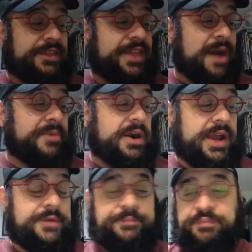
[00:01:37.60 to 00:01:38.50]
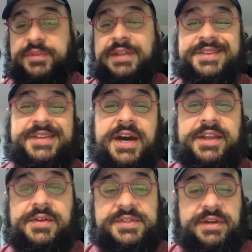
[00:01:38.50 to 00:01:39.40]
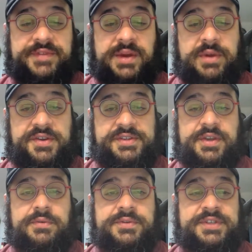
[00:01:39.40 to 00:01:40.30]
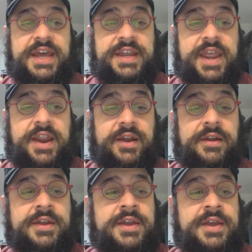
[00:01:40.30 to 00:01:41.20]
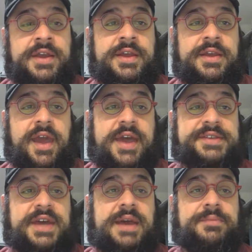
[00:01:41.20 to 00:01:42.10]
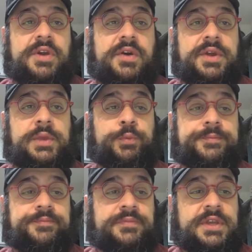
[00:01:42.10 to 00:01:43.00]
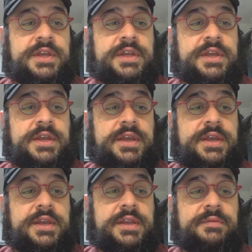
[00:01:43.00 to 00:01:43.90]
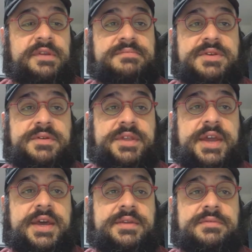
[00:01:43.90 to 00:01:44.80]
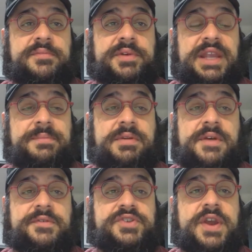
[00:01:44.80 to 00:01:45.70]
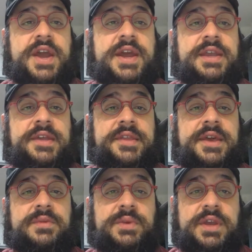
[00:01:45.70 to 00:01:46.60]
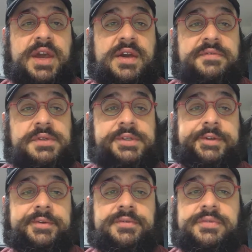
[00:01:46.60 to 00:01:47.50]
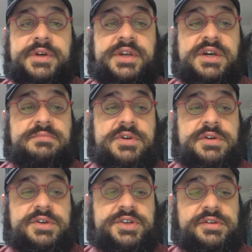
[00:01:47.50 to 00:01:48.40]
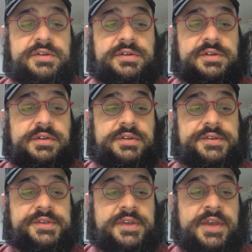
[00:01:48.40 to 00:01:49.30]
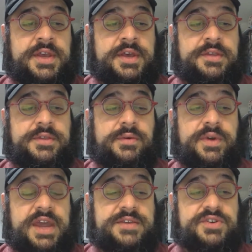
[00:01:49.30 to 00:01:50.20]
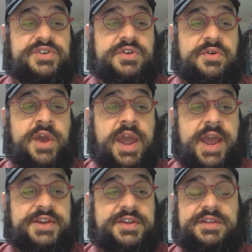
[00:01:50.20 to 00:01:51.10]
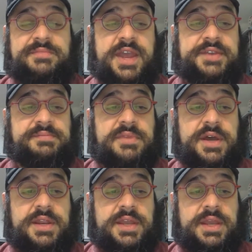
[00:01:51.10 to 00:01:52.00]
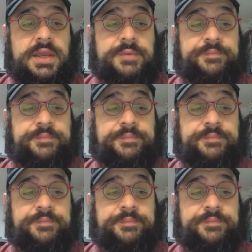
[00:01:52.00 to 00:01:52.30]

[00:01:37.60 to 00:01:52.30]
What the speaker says: that part out, at least the audio stuff. That way there's no dead air as I'm going. And we mute that, bring up another track, and then we have to do the commercials. The way the show actually makes money.